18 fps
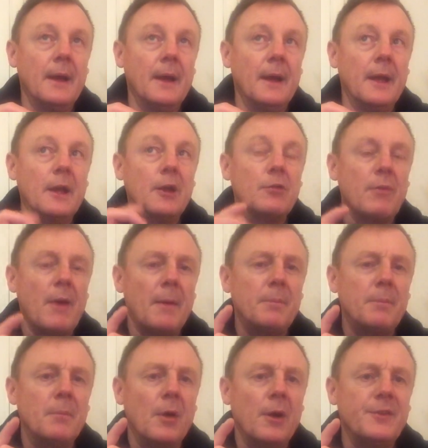it
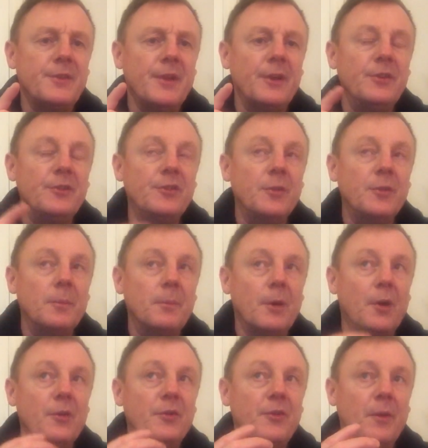grabbed my attention
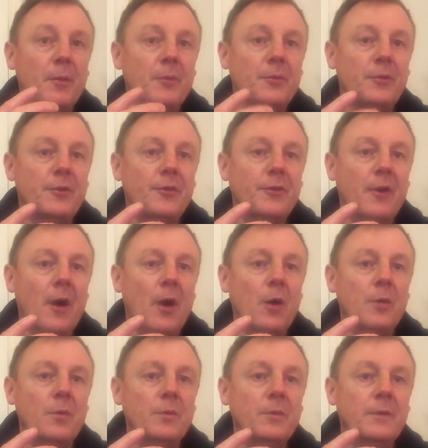because it was the
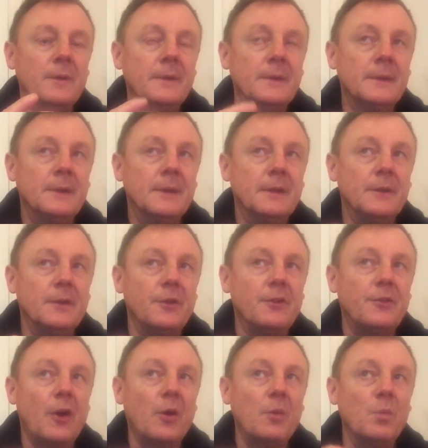tone.
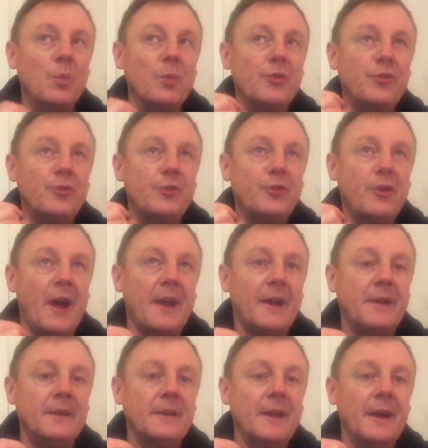The tone was
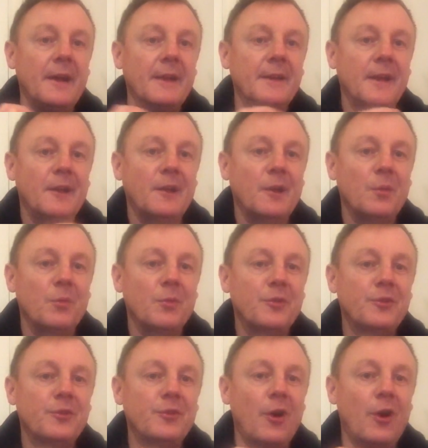shame, and then there
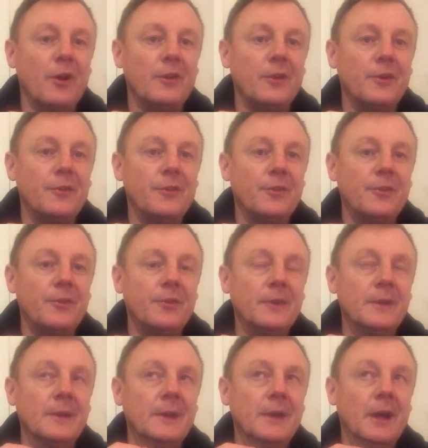was silence,
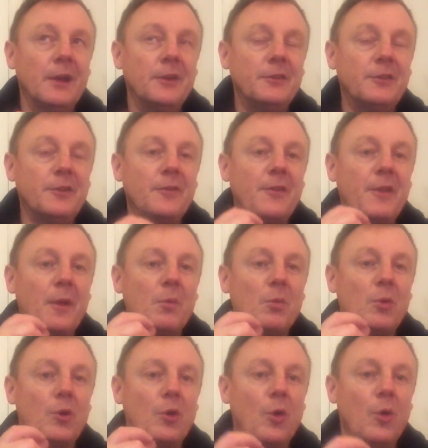as if they
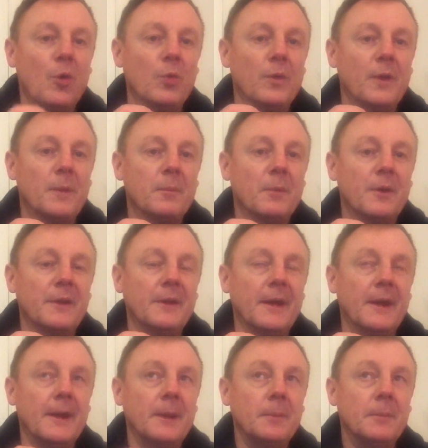were calling my
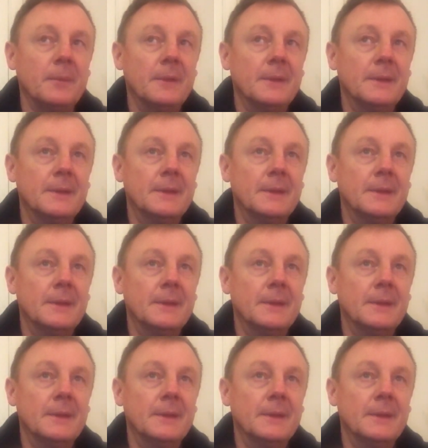name.